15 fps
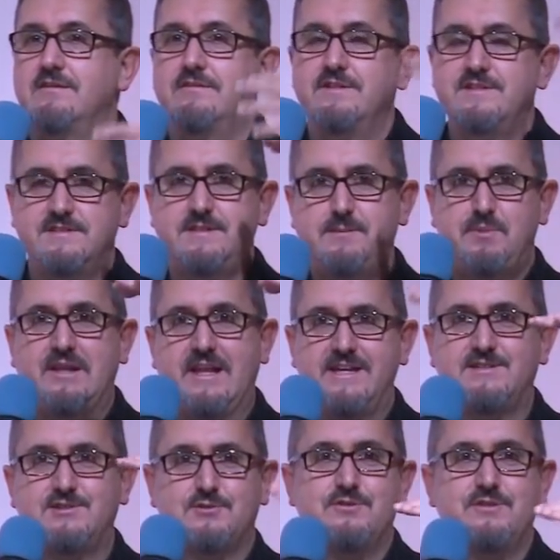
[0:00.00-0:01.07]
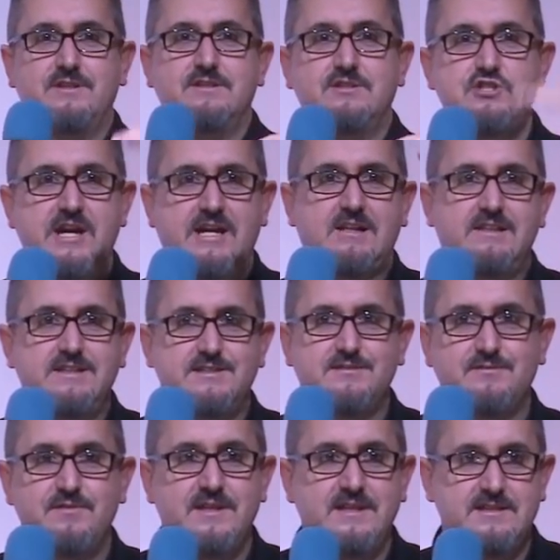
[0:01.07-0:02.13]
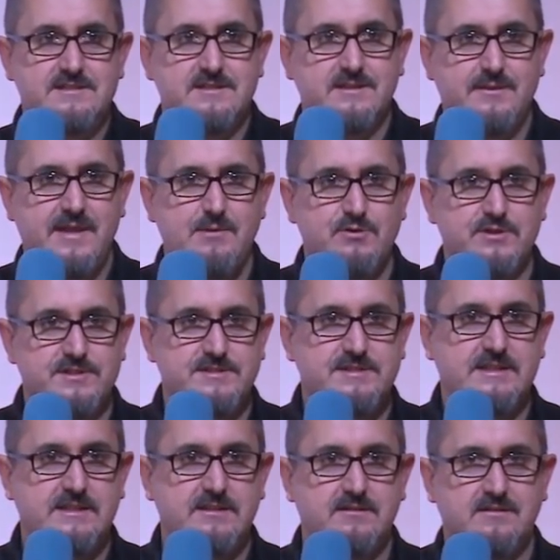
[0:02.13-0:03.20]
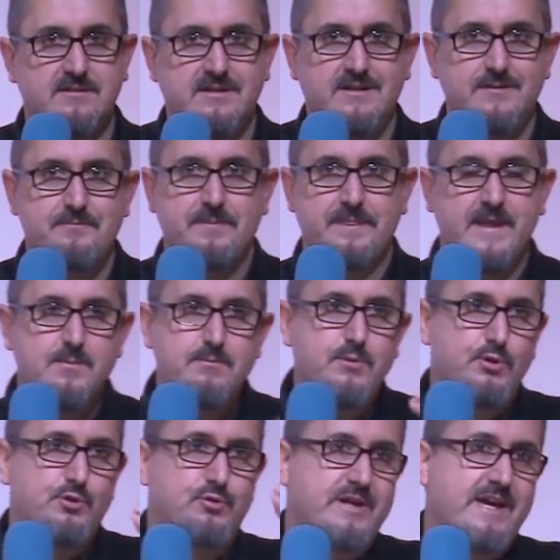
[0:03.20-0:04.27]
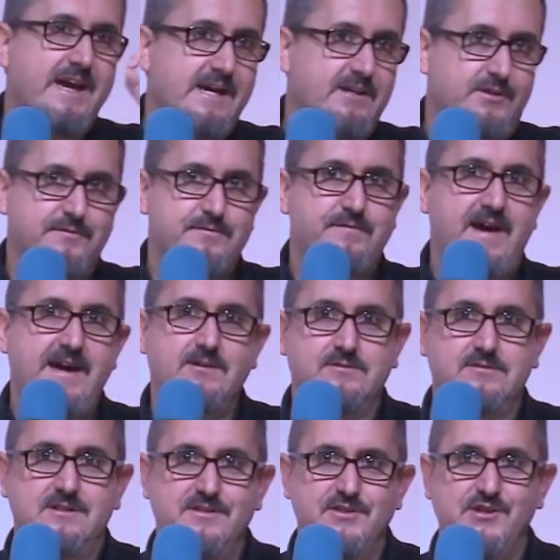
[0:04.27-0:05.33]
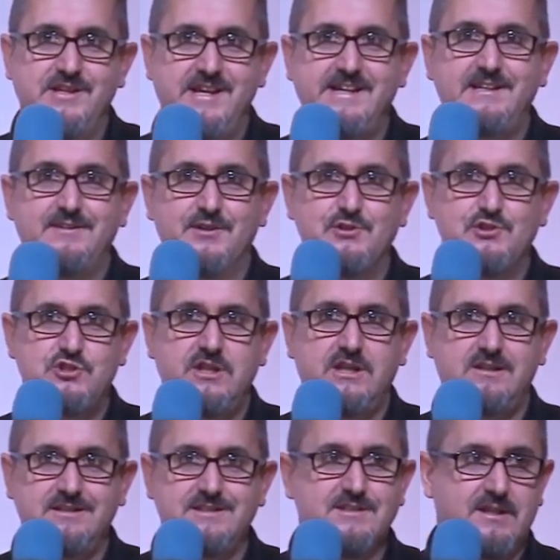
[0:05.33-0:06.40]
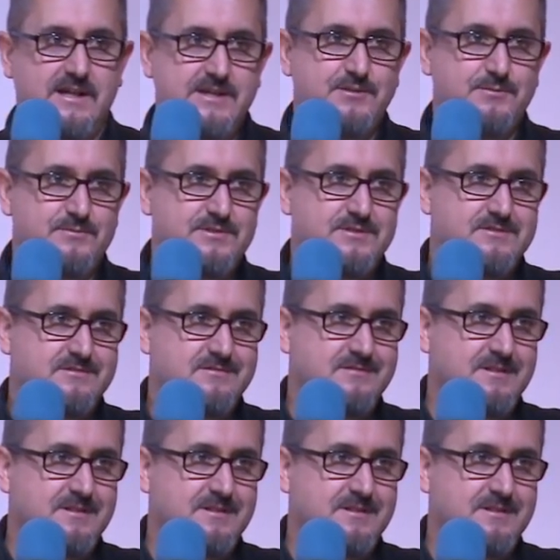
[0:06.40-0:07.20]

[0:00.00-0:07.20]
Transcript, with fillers: This stipulates all the checklist of things that they want to see. Moodle cannot fail on any of those checklist items.